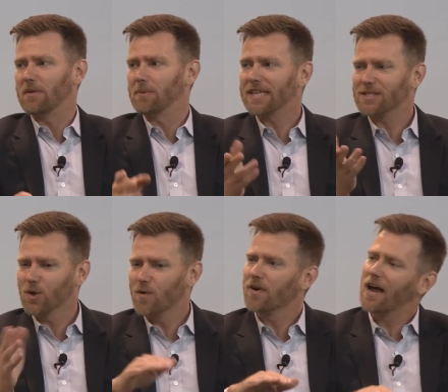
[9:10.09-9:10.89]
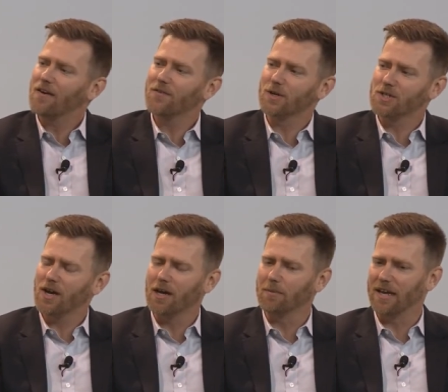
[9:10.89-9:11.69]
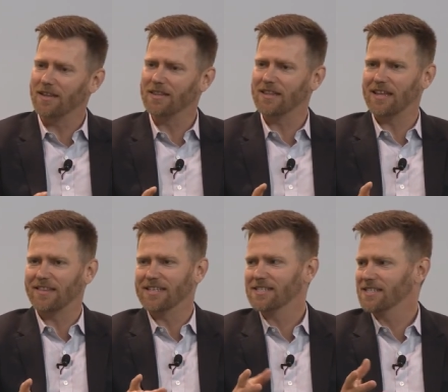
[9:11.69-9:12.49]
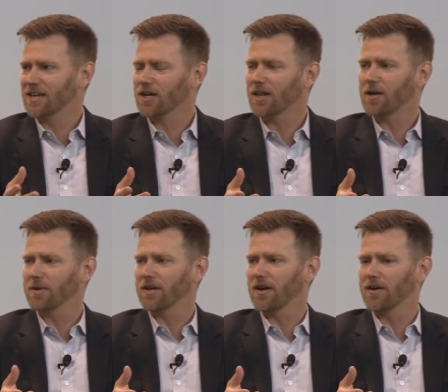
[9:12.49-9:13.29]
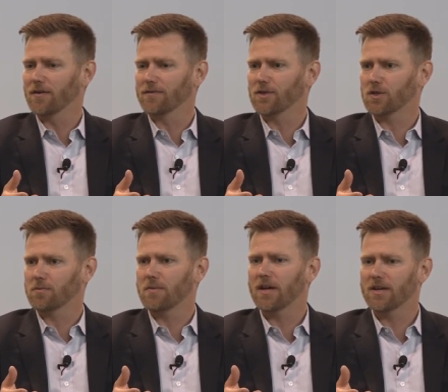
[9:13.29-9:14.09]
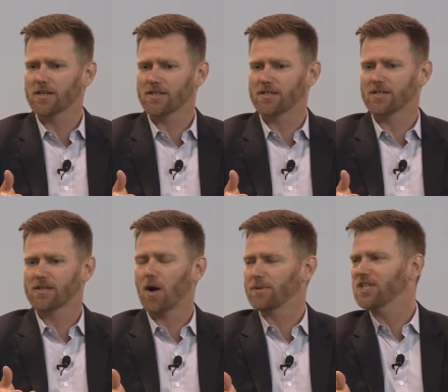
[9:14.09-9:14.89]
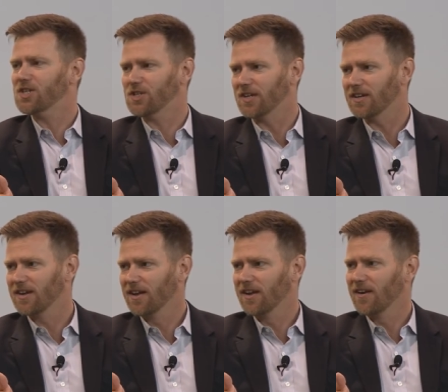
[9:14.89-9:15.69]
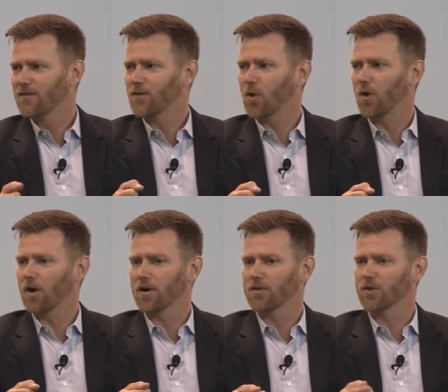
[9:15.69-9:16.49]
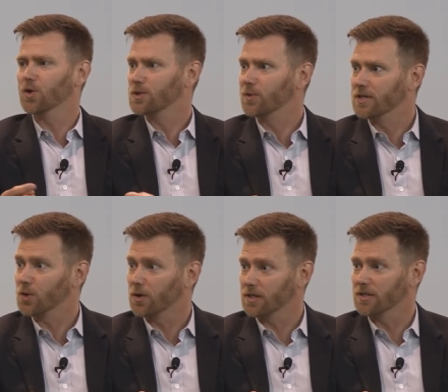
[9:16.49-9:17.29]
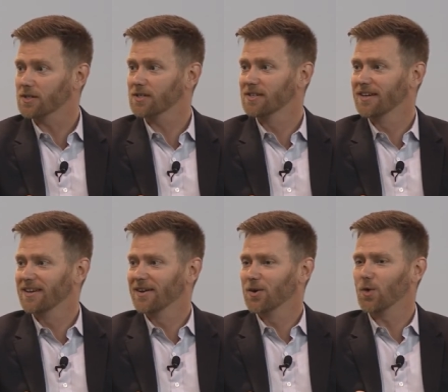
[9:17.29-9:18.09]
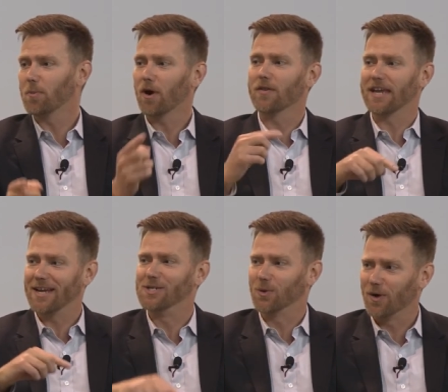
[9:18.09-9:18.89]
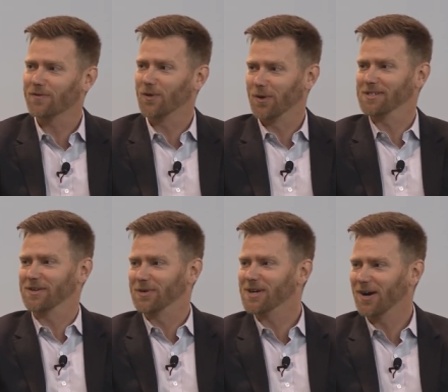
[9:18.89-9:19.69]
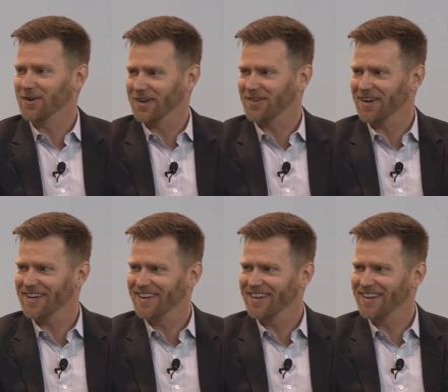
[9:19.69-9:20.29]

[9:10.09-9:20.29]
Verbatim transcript: But, but, that's over half their time, and and this is in a climate of tremendous competition. for those resources. Right. Who are part of the aging workforce and retiring, right?